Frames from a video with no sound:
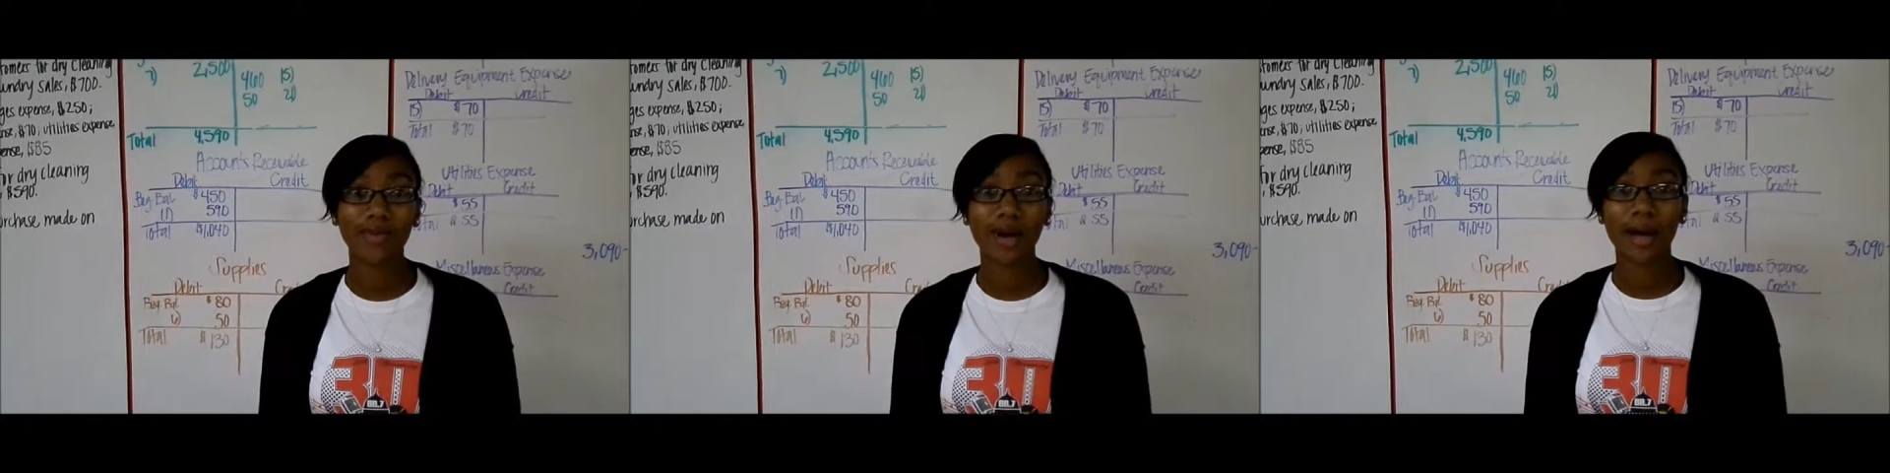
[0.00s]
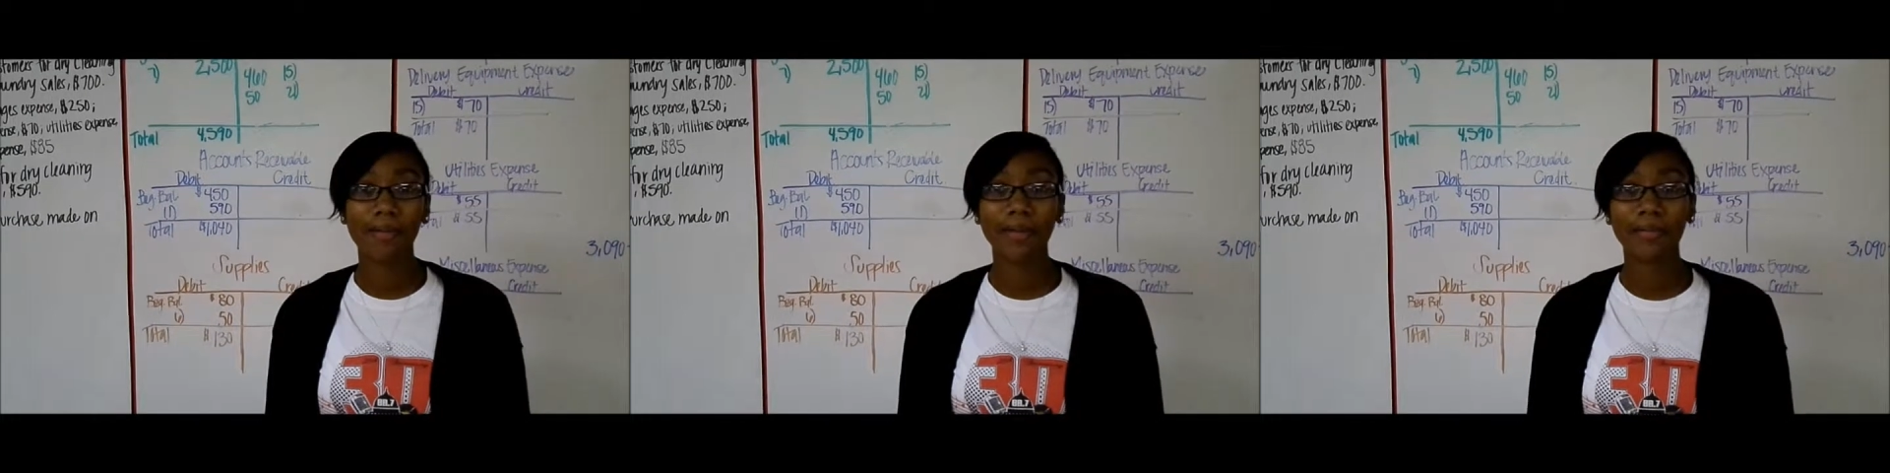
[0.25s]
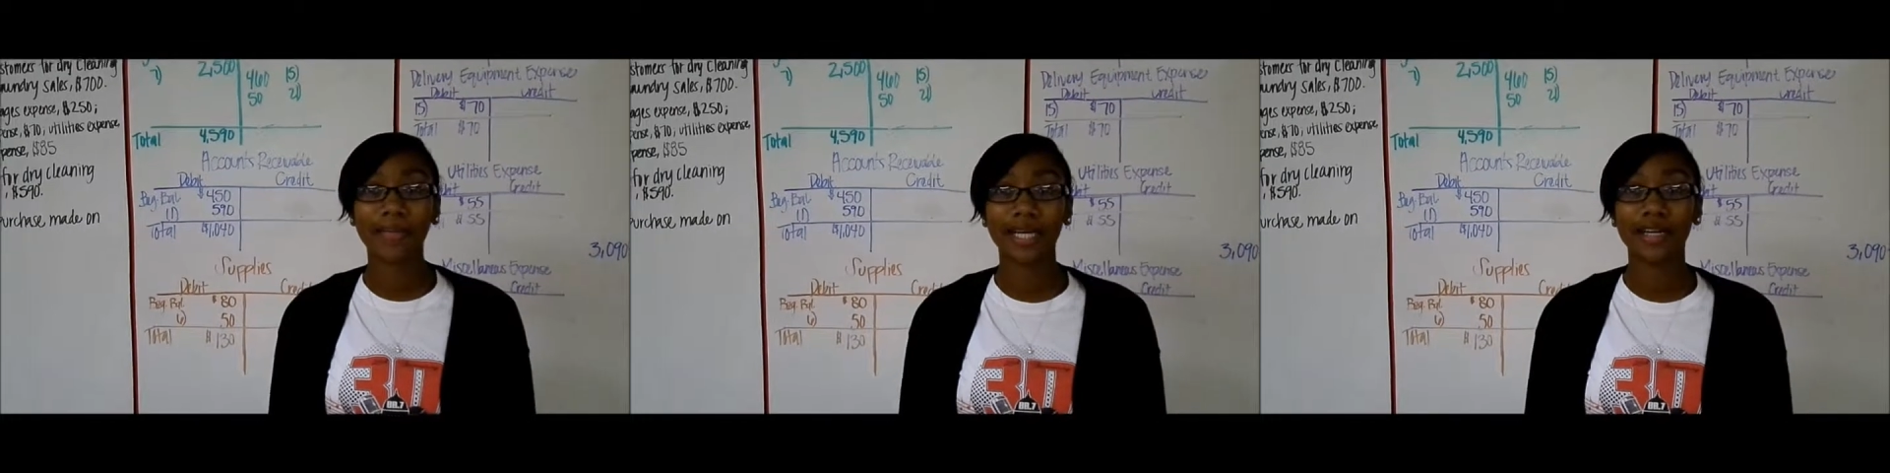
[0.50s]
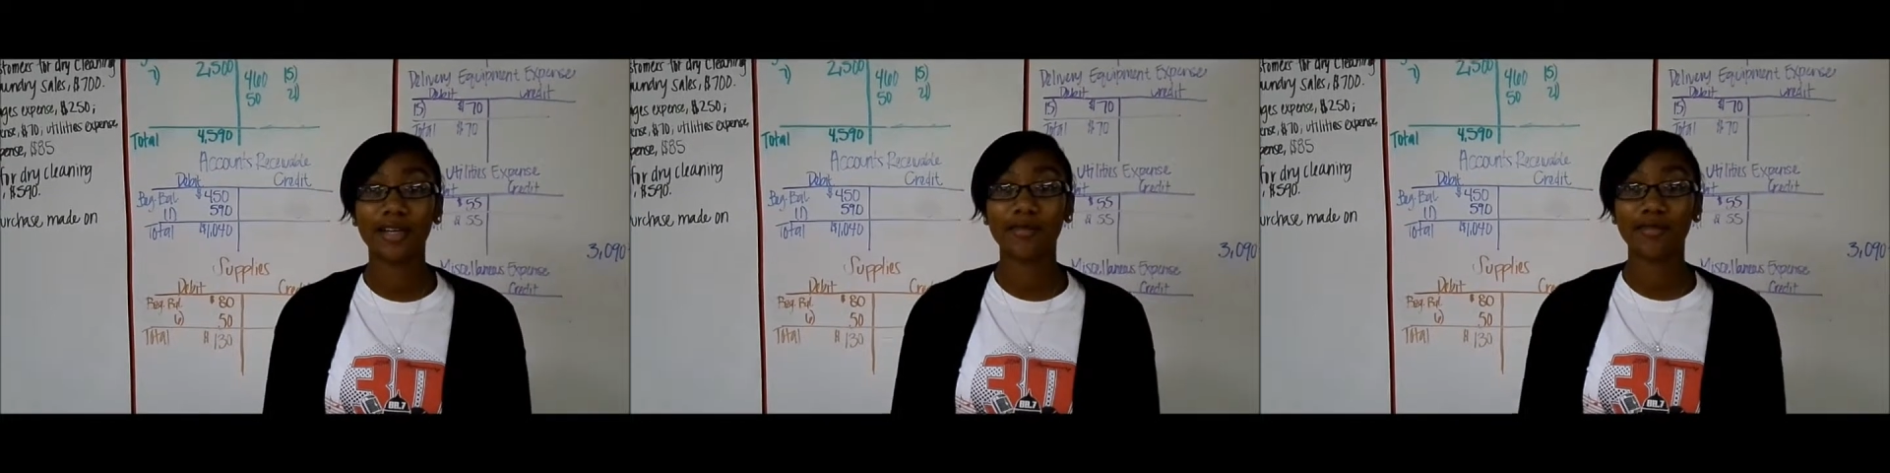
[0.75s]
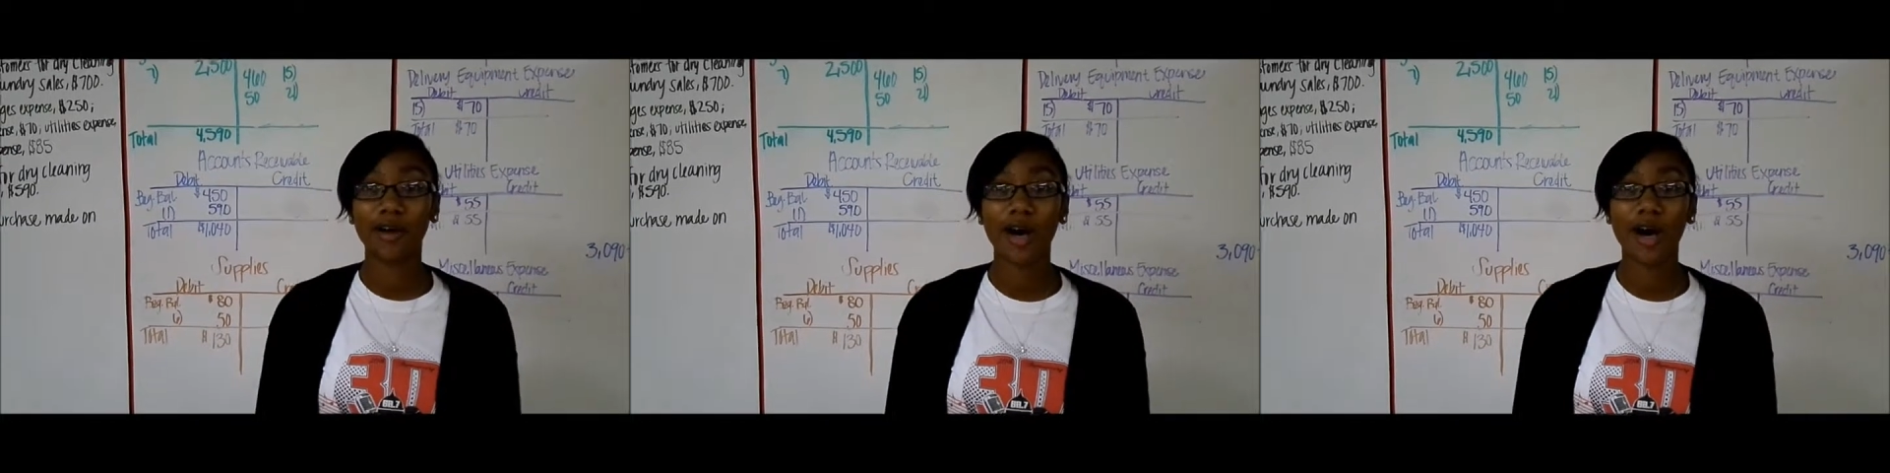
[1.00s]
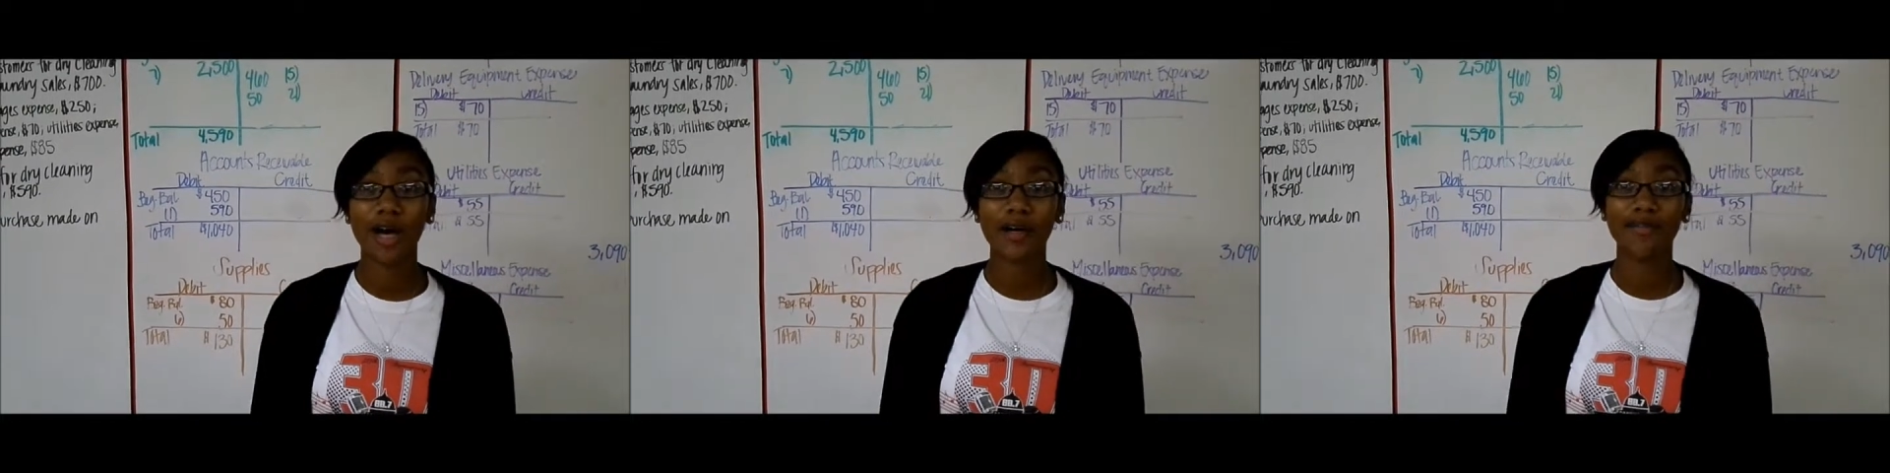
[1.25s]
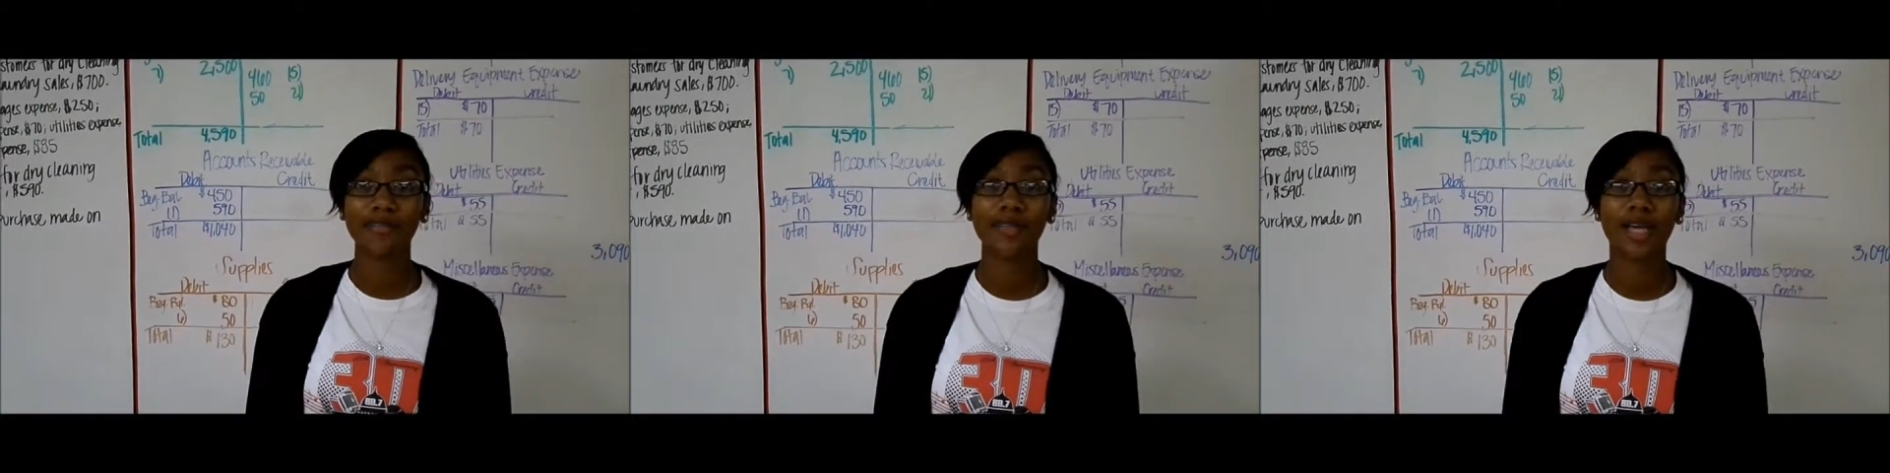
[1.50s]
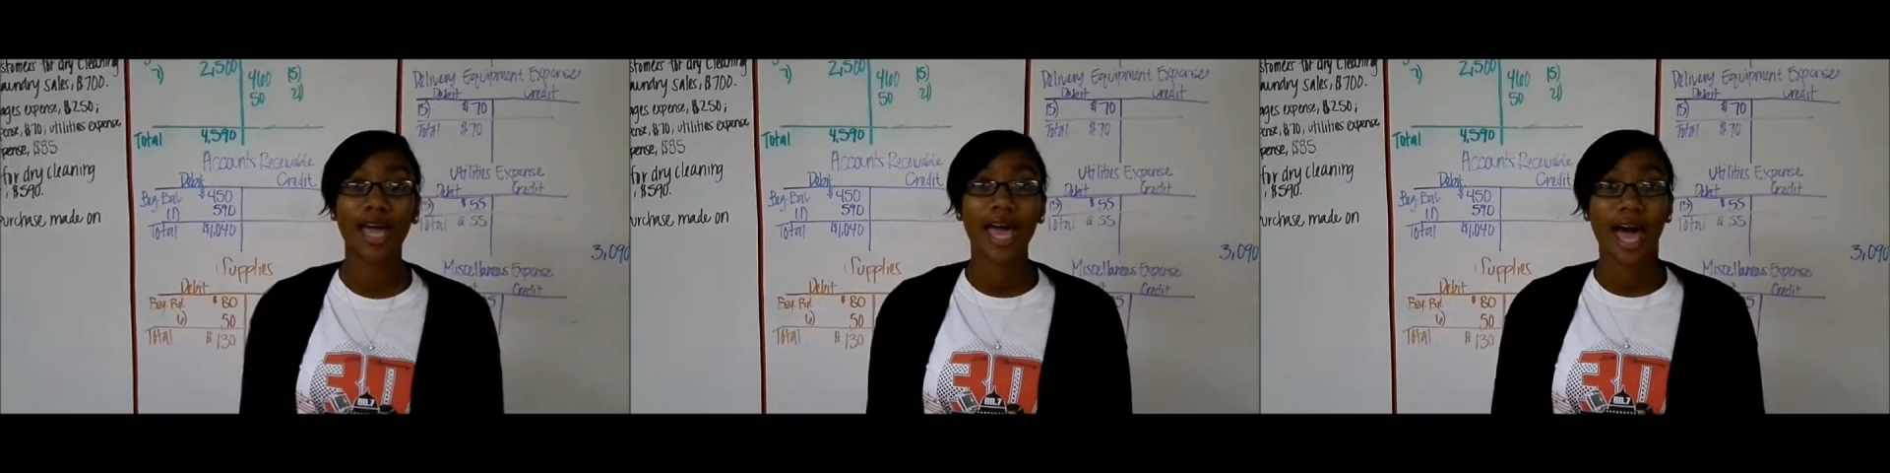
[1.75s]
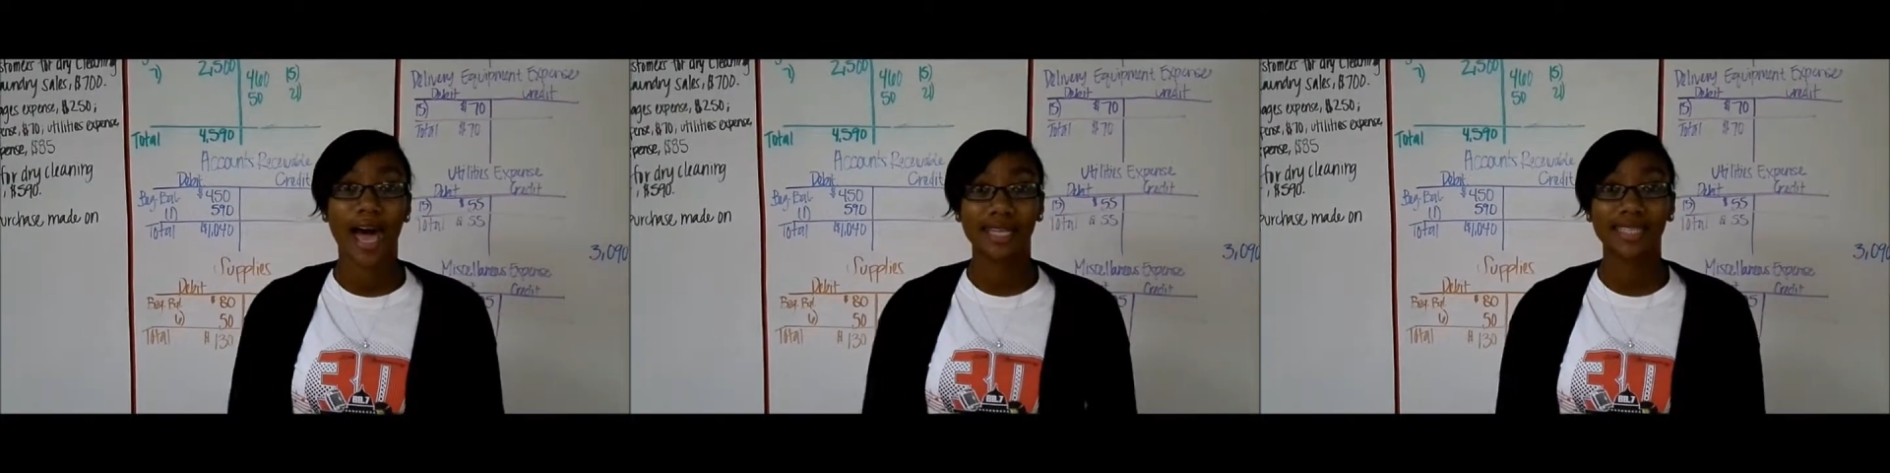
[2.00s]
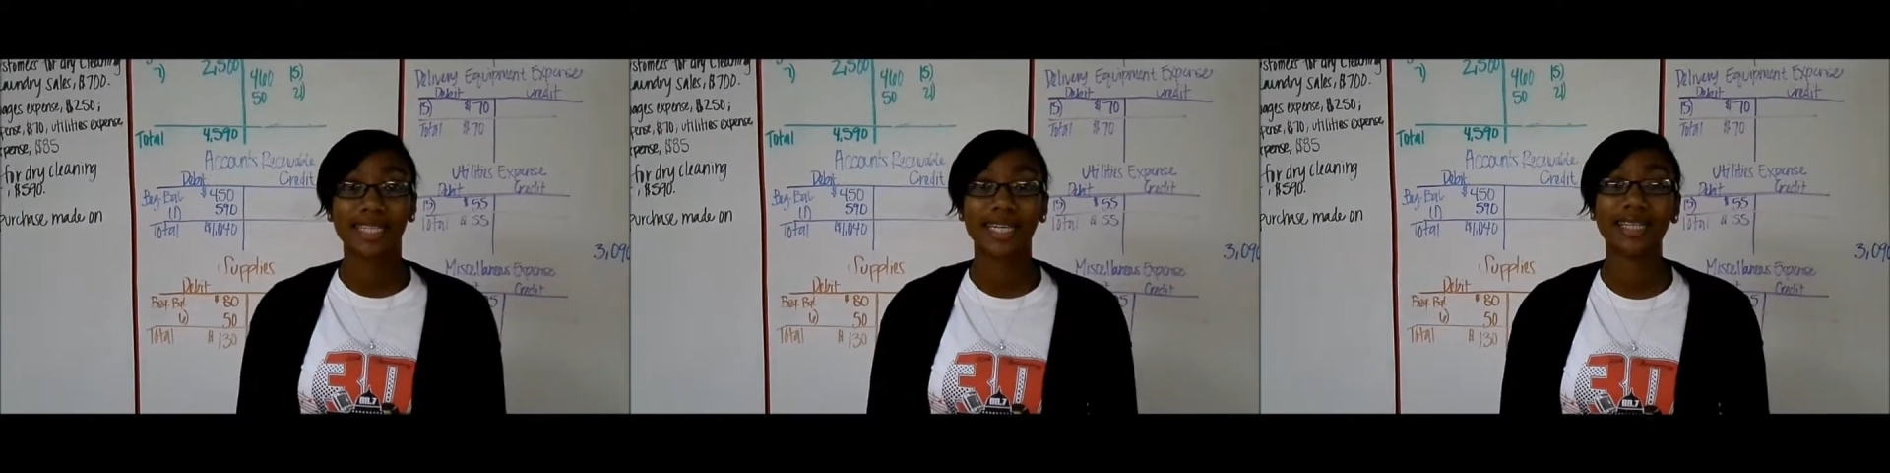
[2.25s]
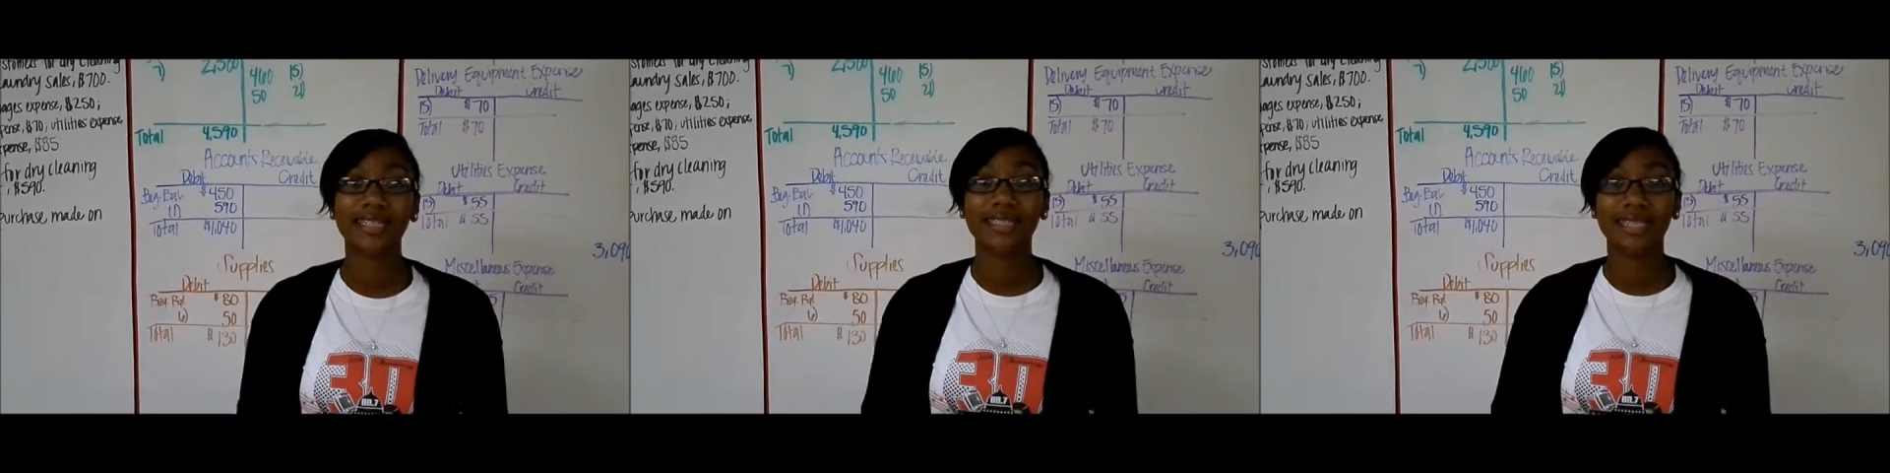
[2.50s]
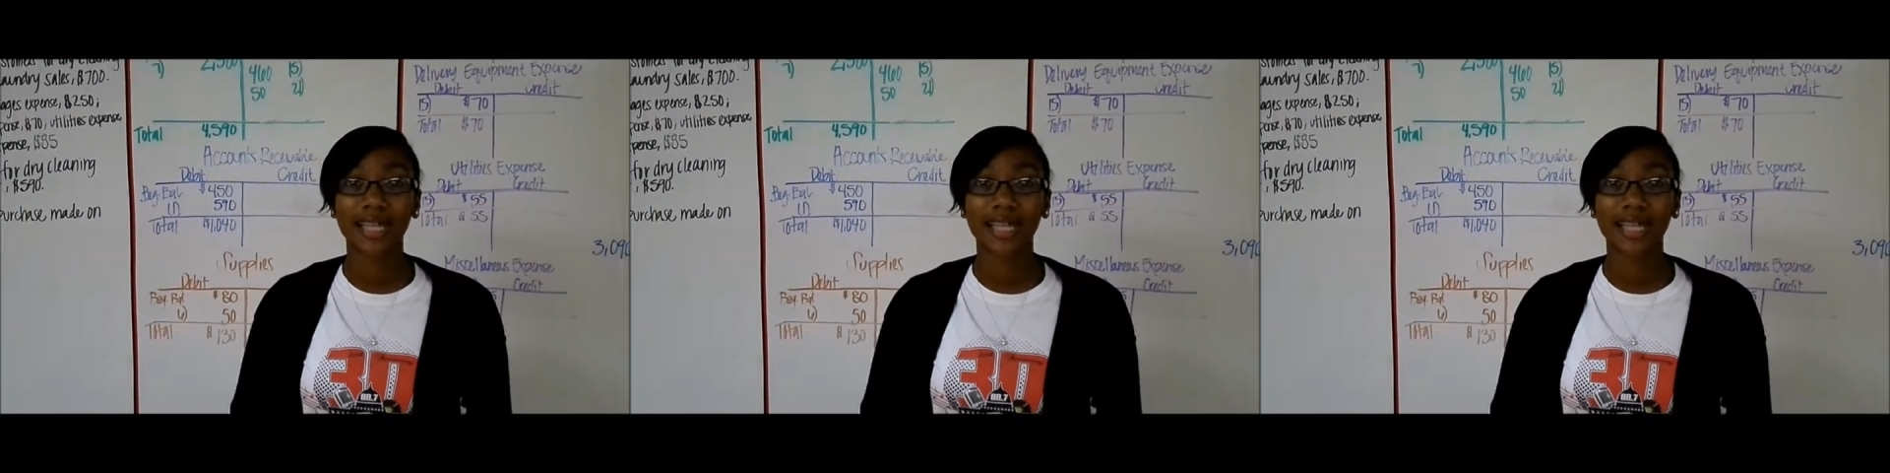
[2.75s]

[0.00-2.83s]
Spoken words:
problem that involves assets,